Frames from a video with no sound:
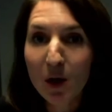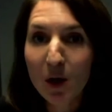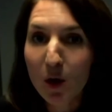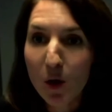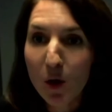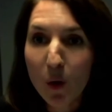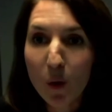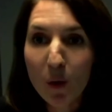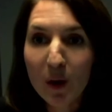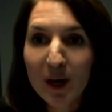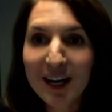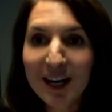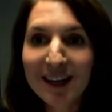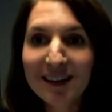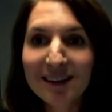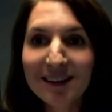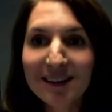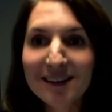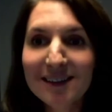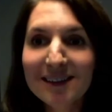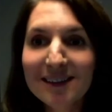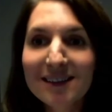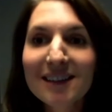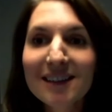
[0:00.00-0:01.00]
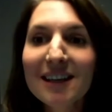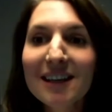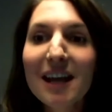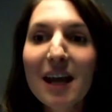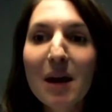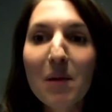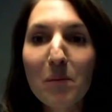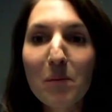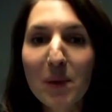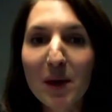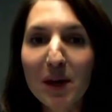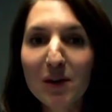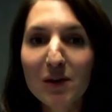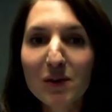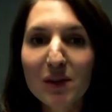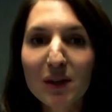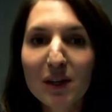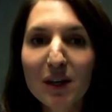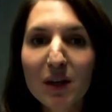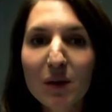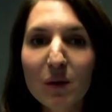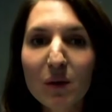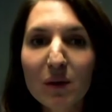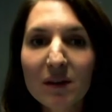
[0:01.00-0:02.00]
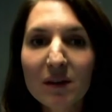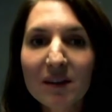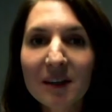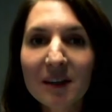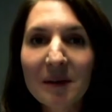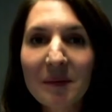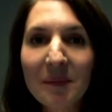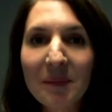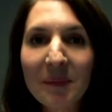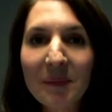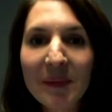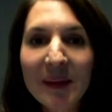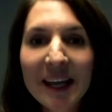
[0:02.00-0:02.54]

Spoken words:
lower latency, and better security.